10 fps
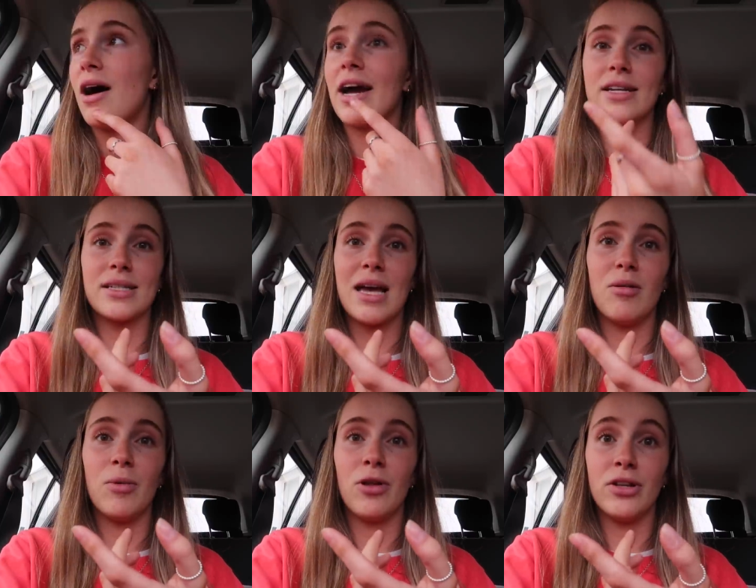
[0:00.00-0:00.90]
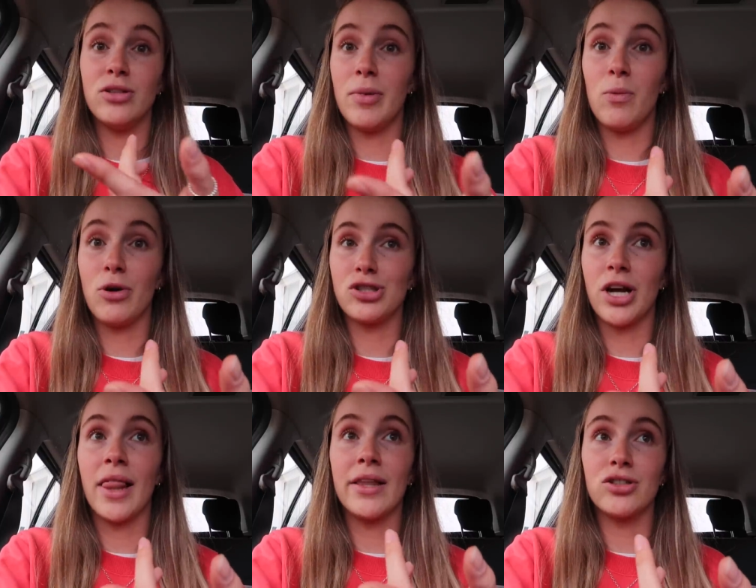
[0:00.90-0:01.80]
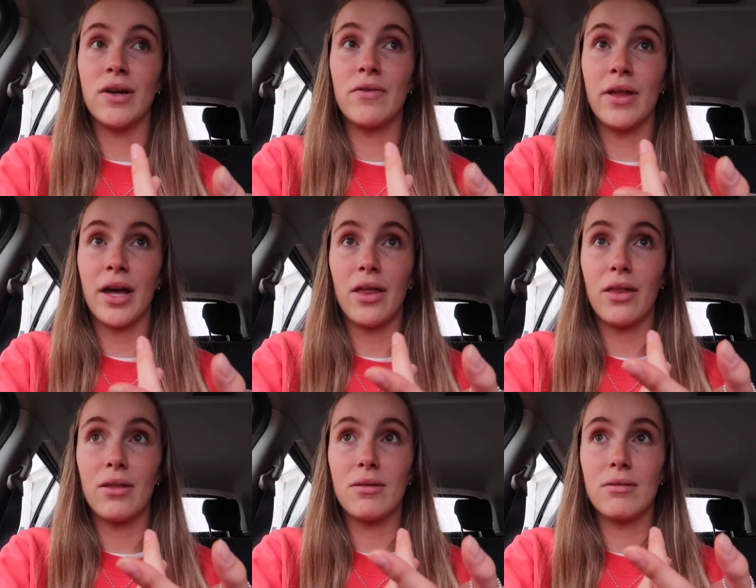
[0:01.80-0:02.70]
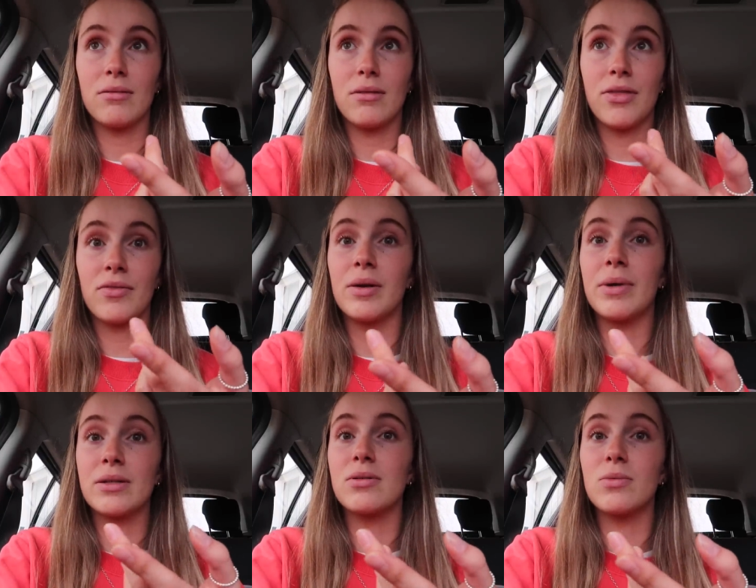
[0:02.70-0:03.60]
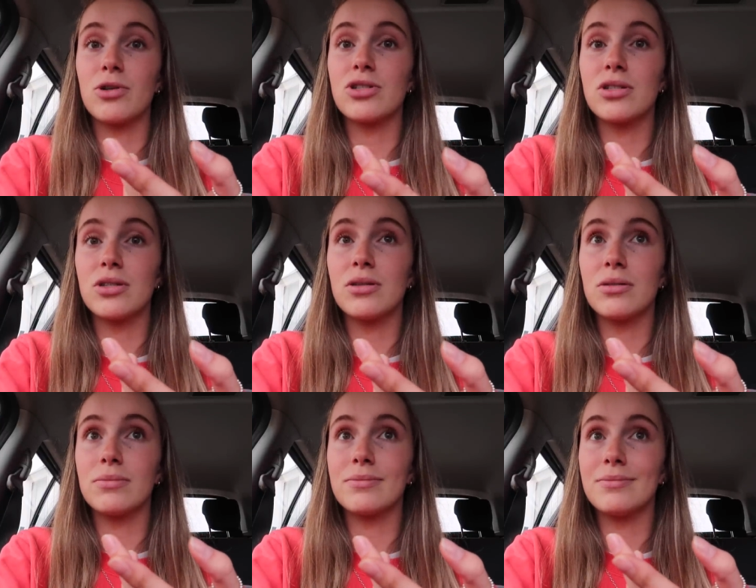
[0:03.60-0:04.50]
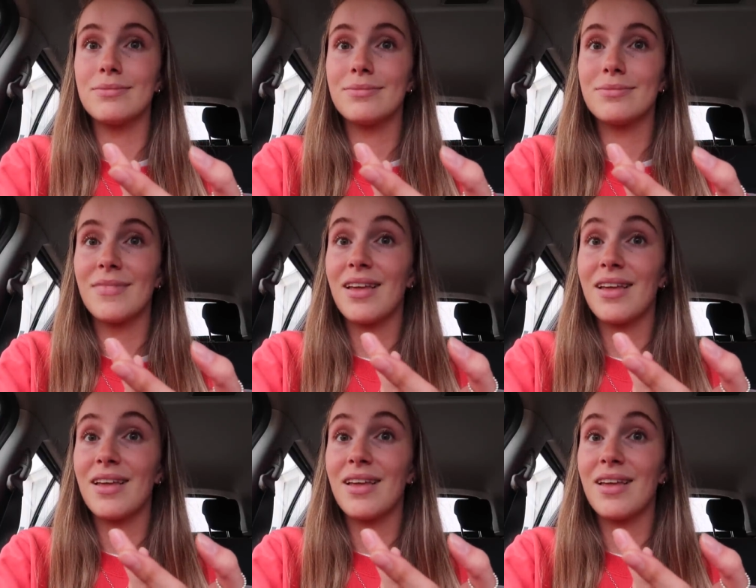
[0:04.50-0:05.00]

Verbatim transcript: I just came home early to do my washing. I literally have like 3 weeks worth of washing to do.